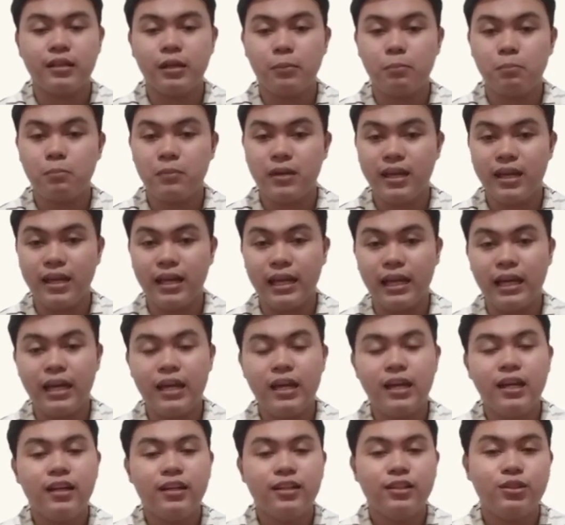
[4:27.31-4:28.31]
B.
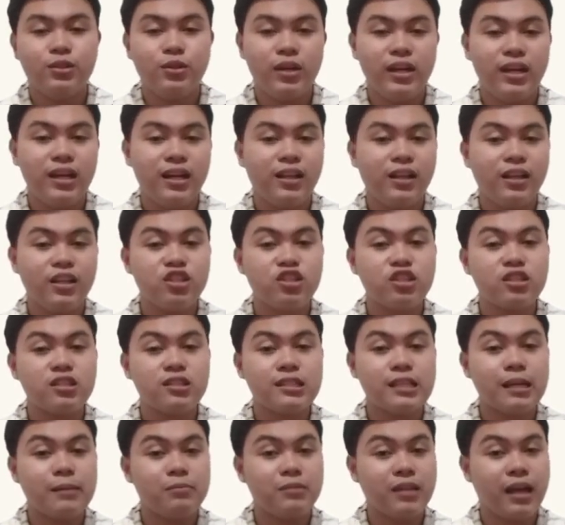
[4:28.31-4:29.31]
Do English
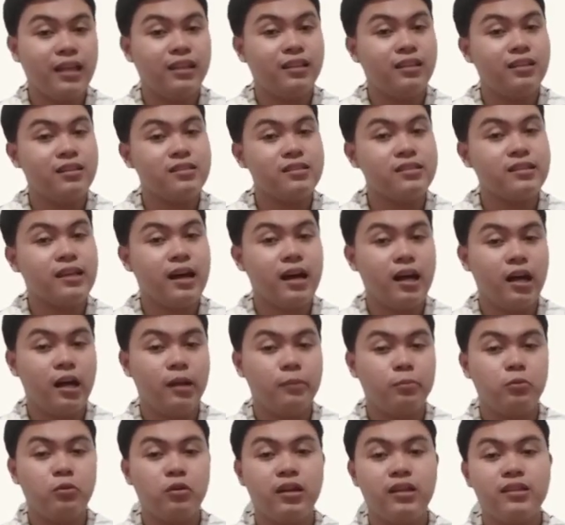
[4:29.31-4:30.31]
subtitles
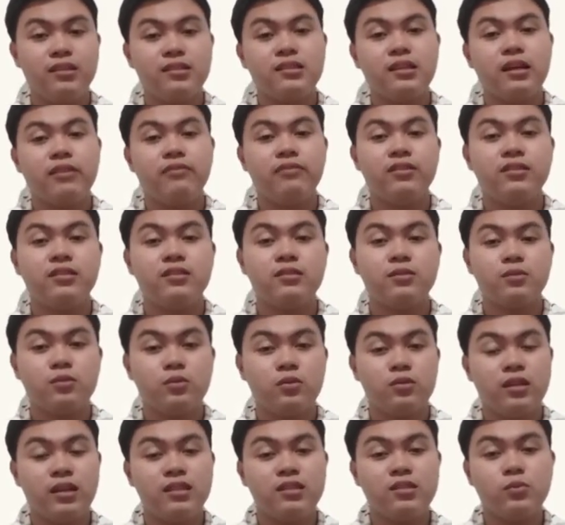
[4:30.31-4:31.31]
help grade 7
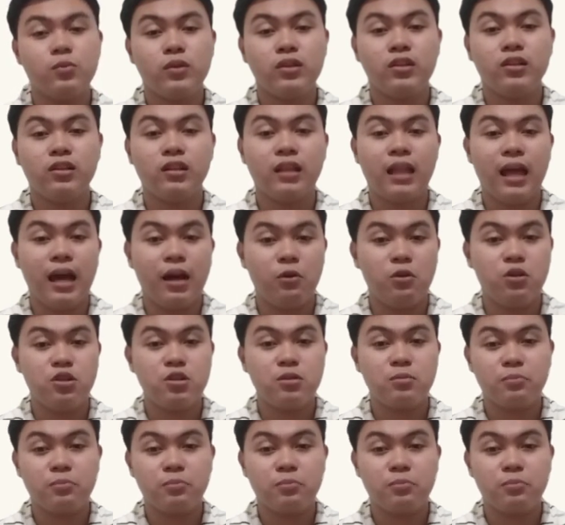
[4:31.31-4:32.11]
students with their language